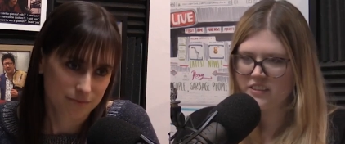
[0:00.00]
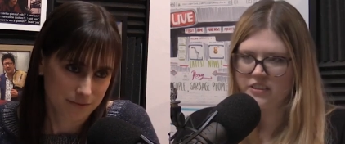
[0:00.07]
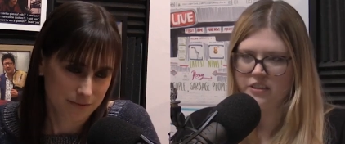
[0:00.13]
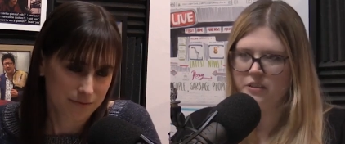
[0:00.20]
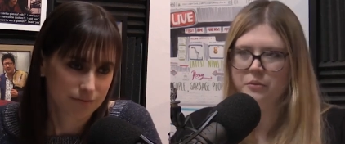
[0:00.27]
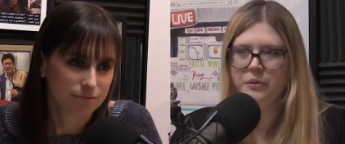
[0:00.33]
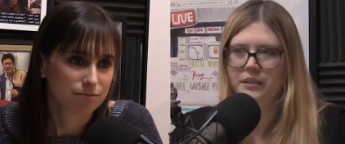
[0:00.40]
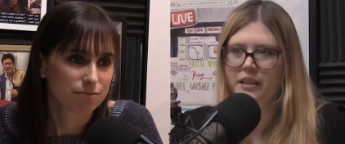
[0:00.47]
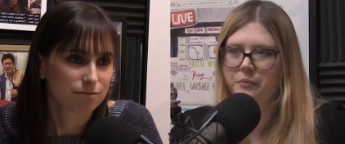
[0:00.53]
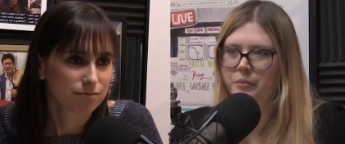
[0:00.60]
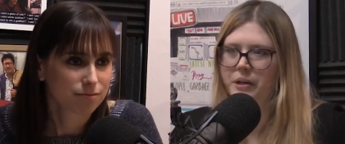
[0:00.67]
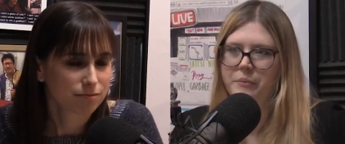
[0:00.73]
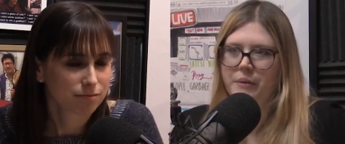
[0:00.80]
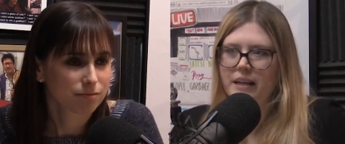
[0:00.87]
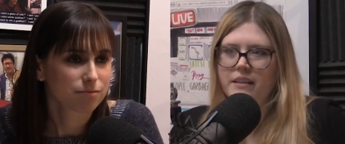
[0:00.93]
Speaker 1: to do when they
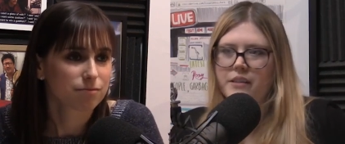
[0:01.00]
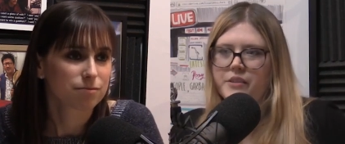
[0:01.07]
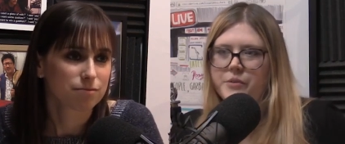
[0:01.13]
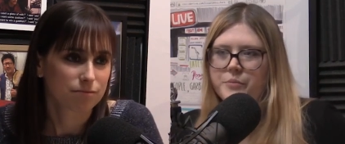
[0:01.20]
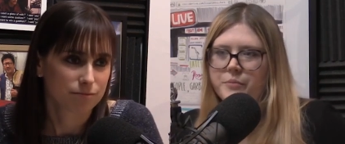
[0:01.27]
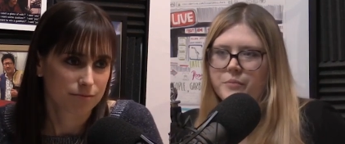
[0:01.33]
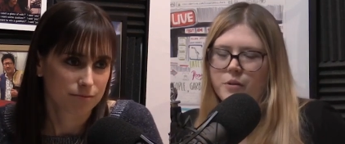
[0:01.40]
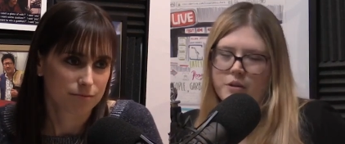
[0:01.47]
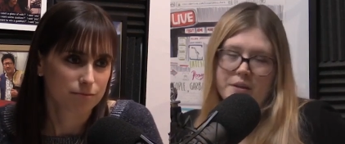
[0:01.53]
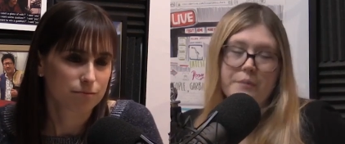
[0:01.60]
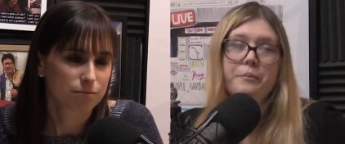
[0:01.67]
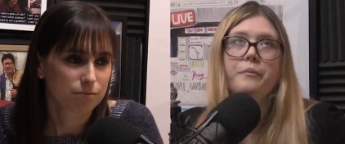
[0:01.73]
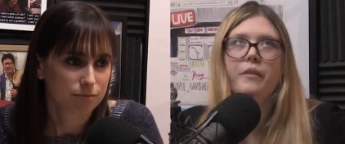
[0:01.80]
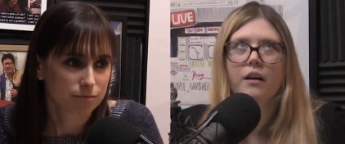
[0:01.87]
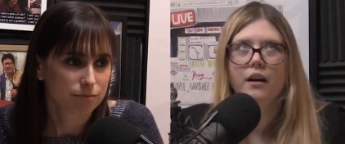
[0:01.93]
bring back a new or
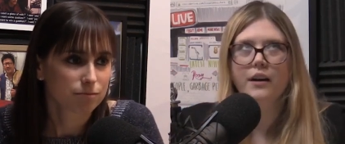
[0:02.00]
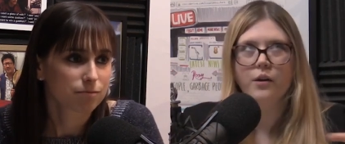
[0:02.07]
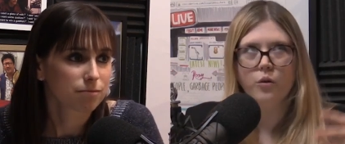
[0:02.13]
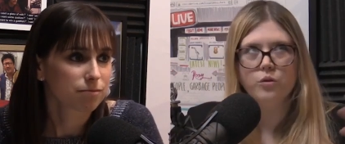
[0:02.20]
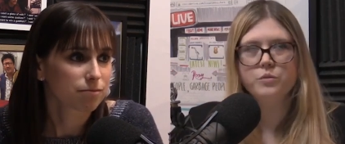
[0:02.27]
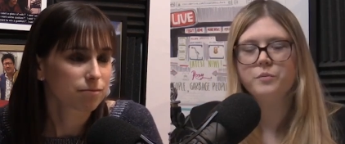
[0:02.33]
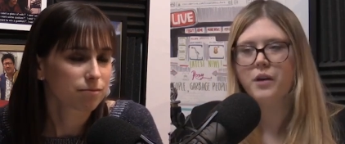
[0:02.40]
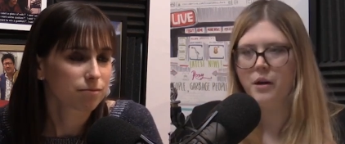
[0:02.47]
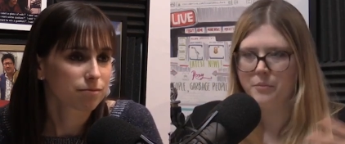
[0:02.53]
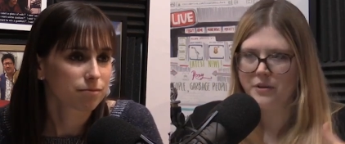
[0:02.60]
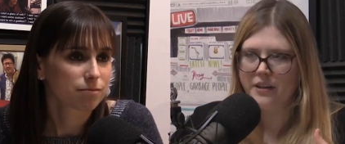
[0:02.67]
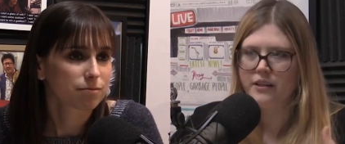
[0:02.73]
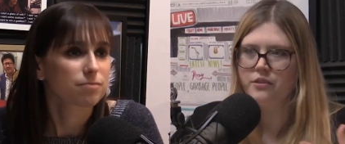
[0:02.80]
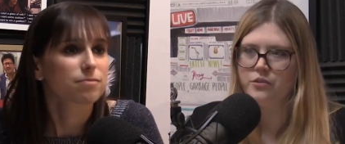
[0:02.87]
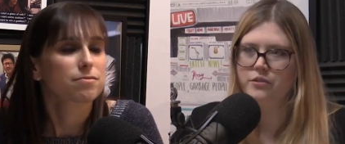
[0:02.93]
an old
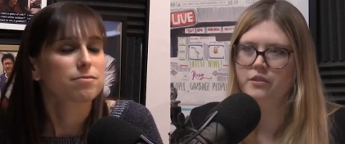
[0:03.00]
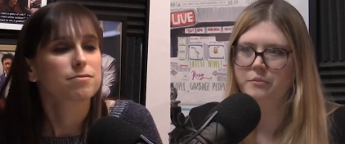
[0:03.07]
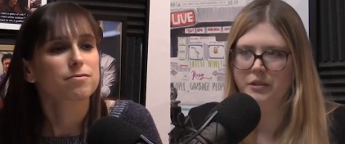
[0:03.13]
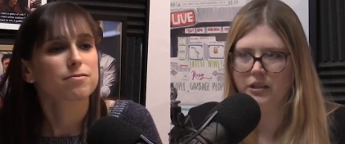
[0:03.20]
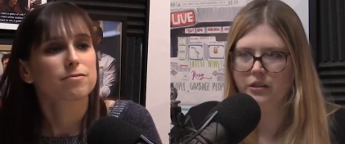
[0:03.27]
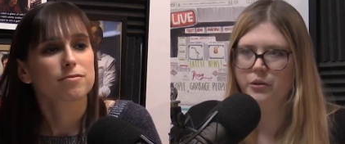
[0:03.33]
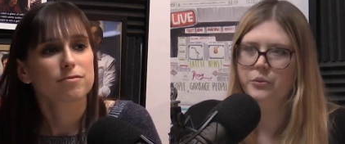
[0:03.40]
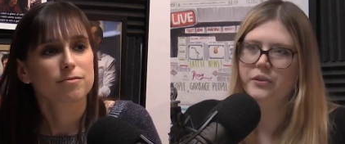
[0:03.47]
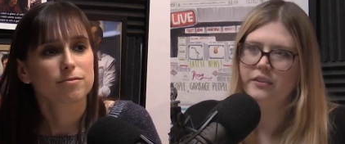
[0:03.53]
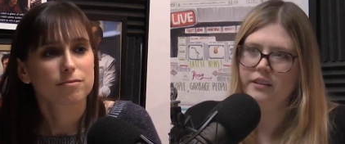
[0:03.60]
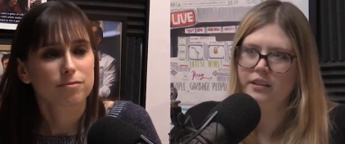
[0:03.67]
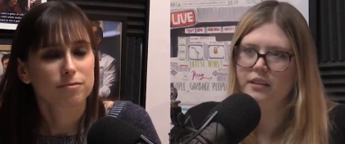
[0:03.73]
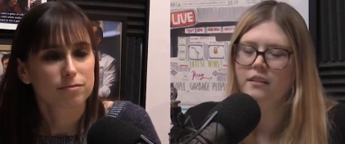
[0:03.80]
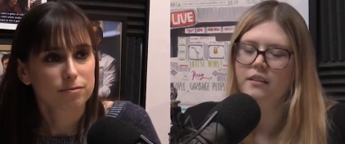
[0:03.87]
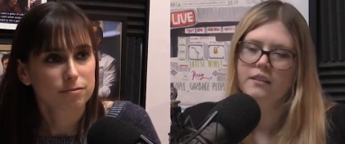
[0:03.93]
property and do something new with
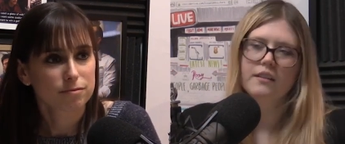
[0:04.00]
it.